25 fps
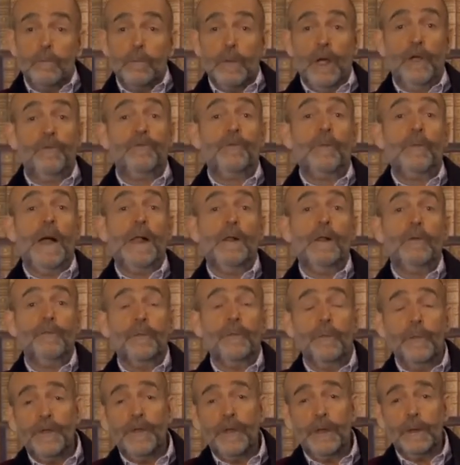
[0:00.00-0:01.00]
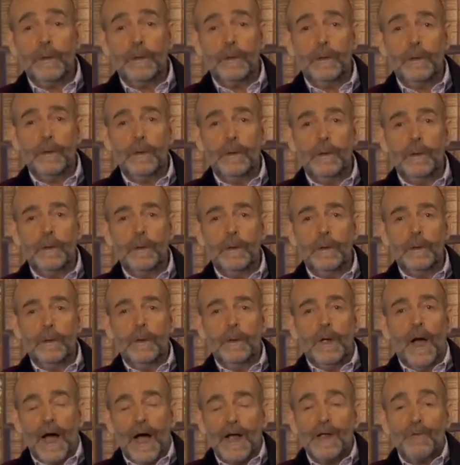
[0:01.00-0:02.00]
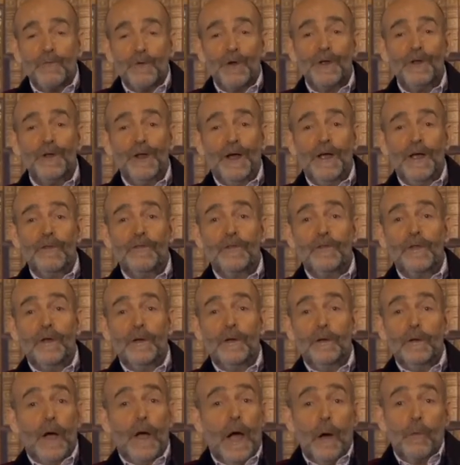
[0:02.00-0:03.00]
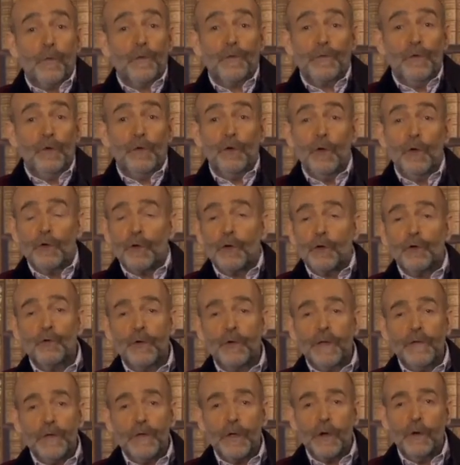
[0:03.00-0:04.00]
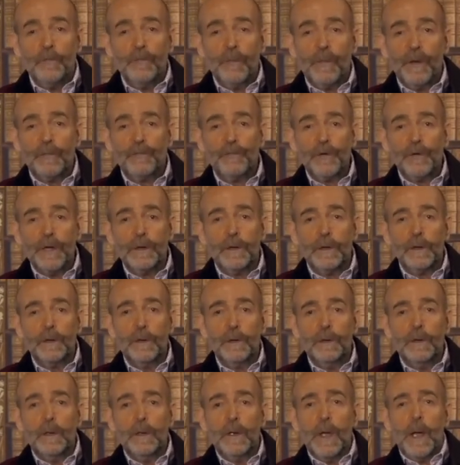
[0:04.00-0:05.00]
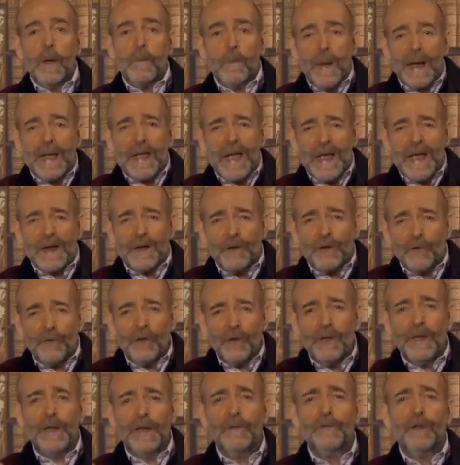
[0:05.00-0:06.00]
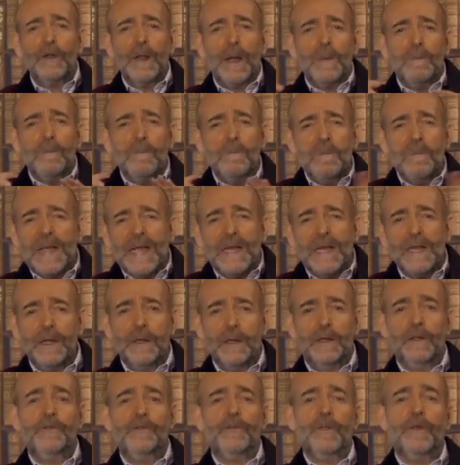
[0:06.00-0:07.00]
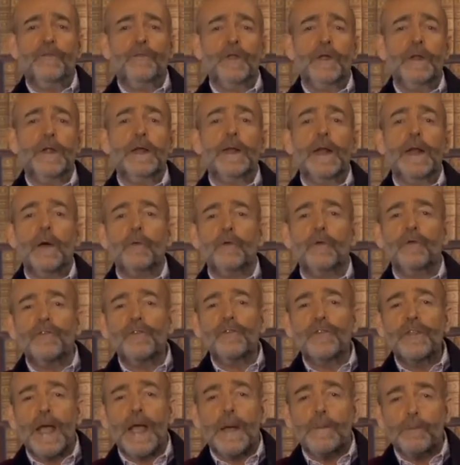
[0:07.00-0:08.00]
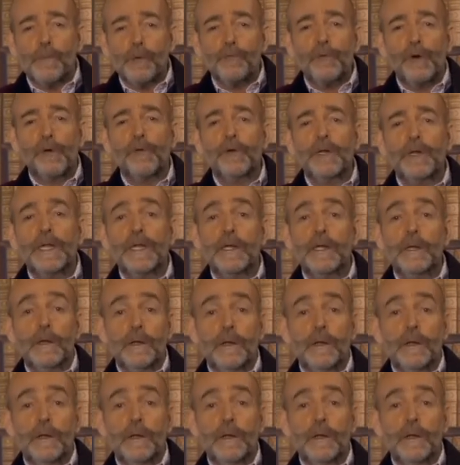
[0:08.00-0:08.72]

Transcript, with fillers: a smile from within. I realized I was no longer grieving over my friend. My energy level immediately shifted, and I was temporarily